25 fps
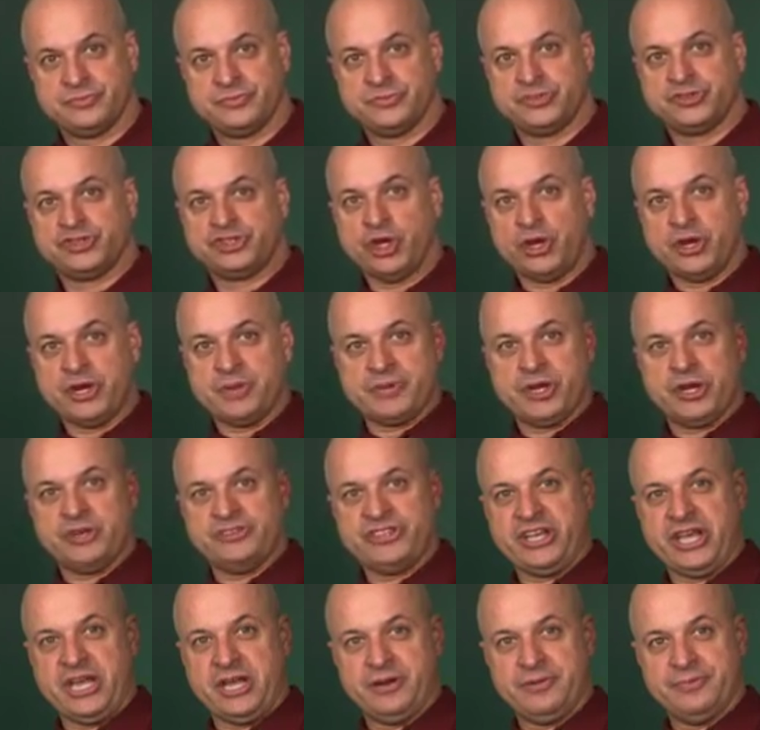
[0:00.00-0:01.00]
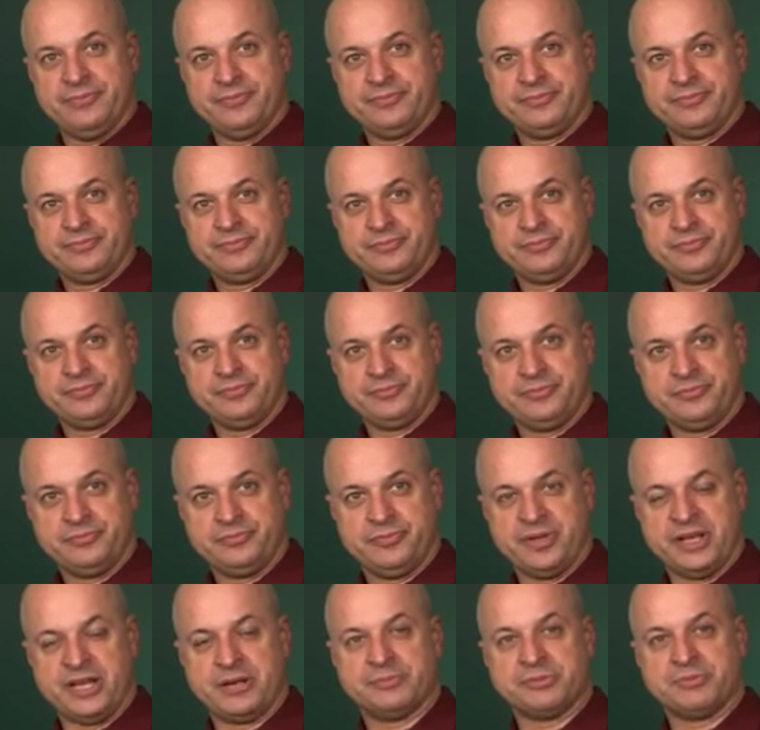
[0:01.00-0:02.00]
Sodium goes in,
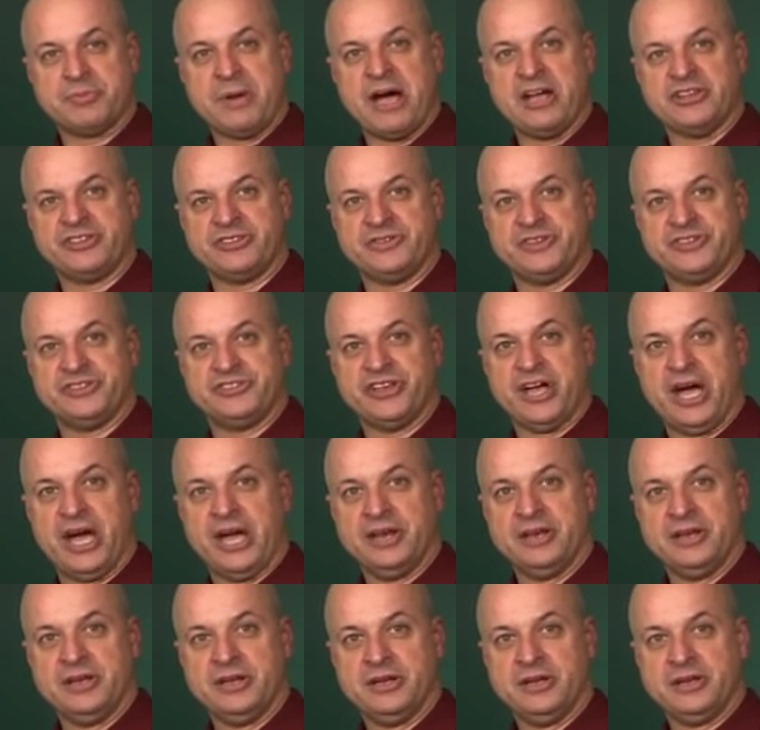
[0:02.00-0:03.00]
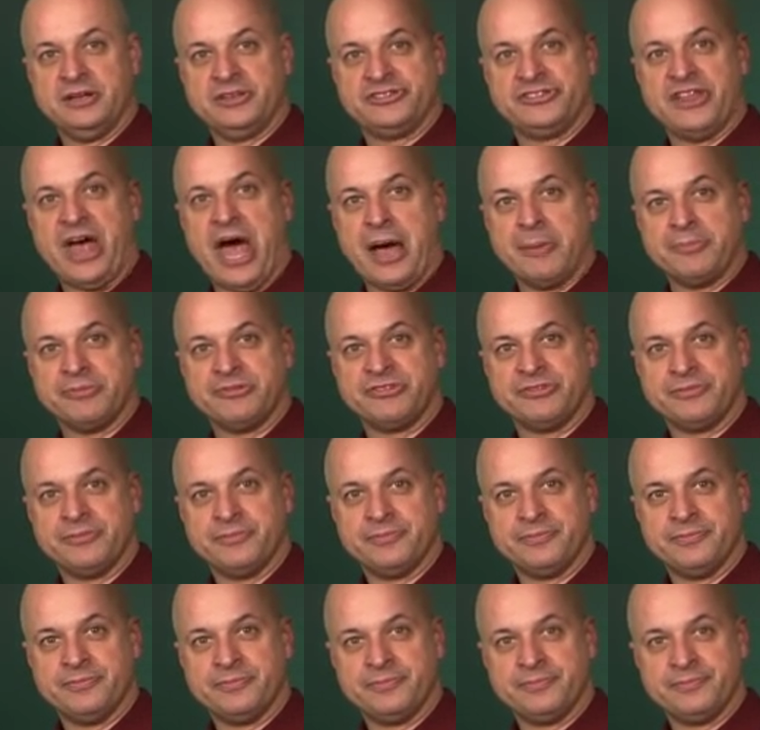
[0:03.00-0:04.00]
becomes positive inside, stops.
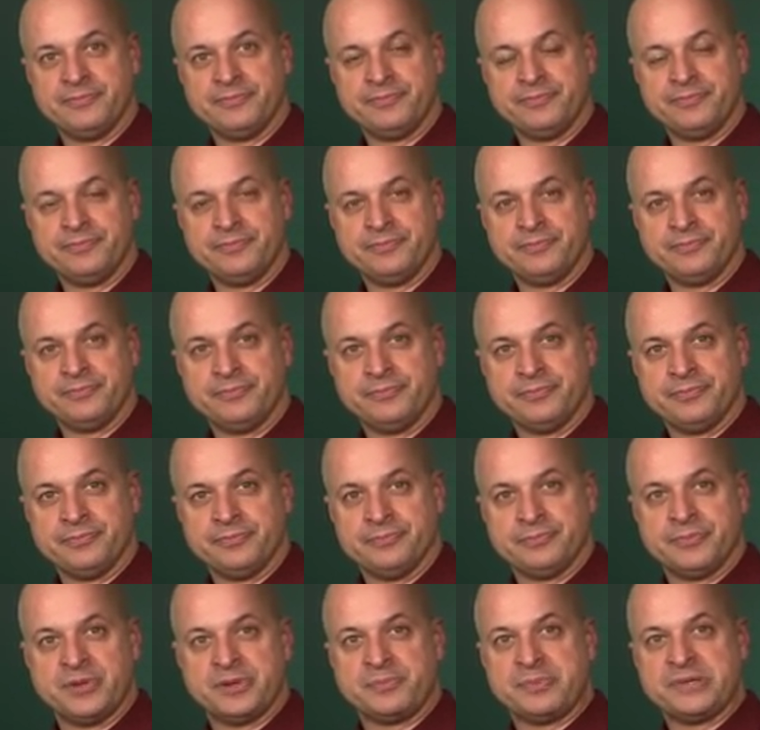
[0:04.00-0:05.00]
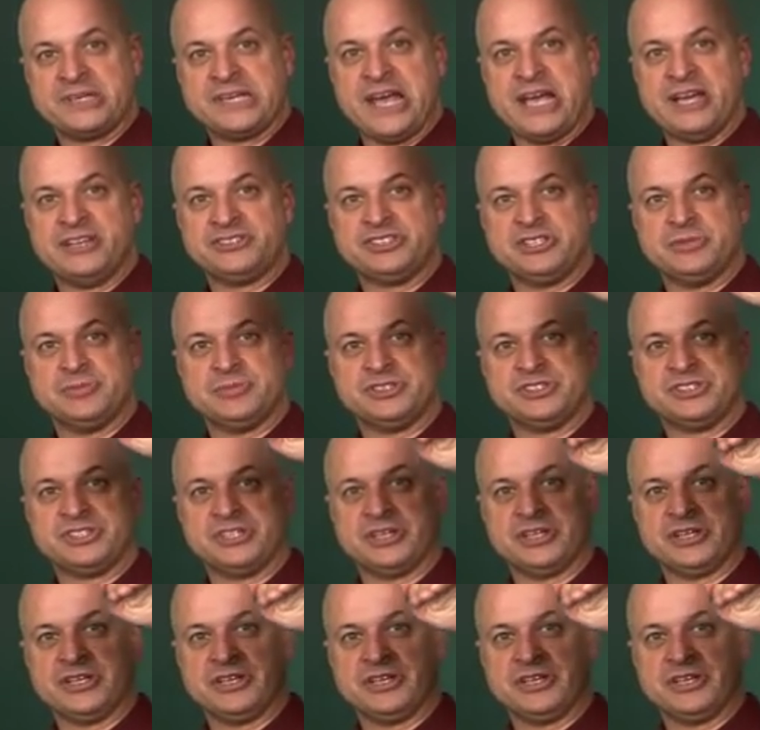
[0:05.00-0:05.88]
But potassium is still